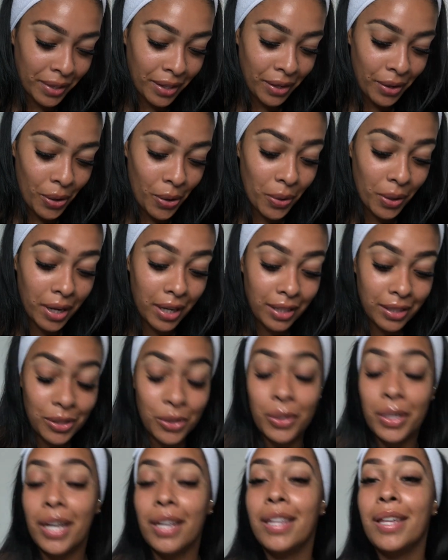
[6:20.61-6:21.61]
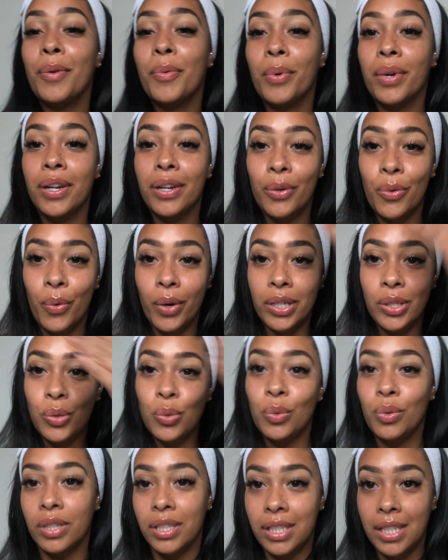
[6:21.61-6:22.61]
Okay, so now that we're going to
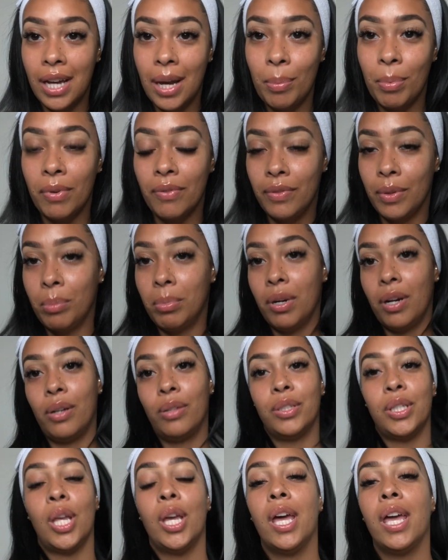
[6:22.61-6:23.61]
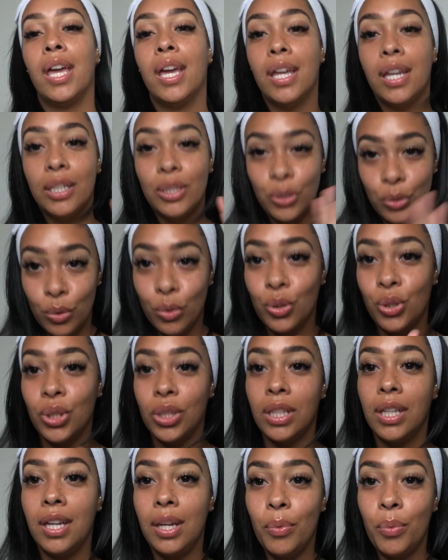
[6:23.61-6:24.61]
the top of the brows,
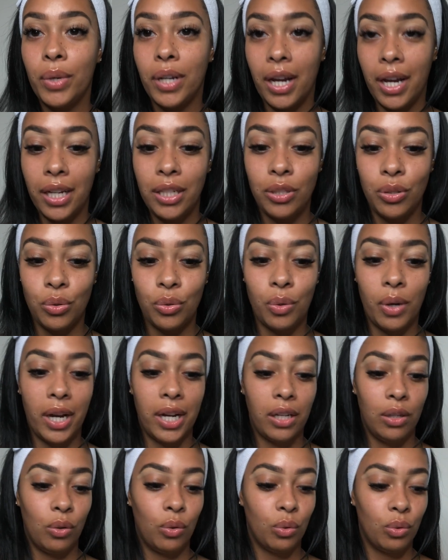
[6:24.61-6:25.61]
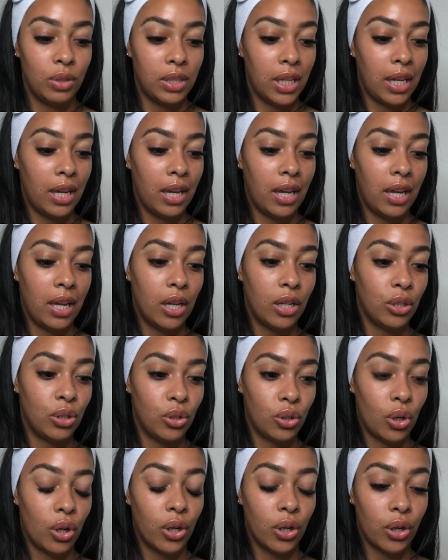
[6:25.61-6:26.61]
usually what I do, I use a
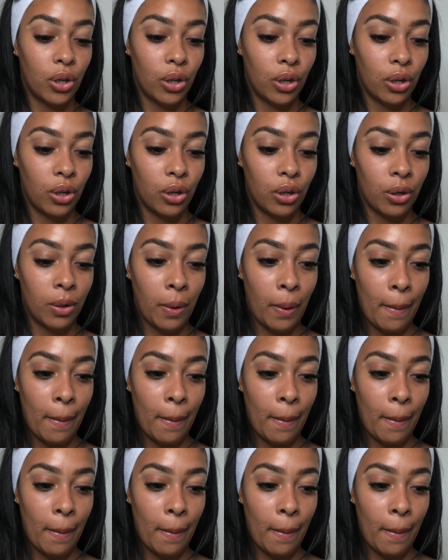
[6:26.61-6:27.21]
darker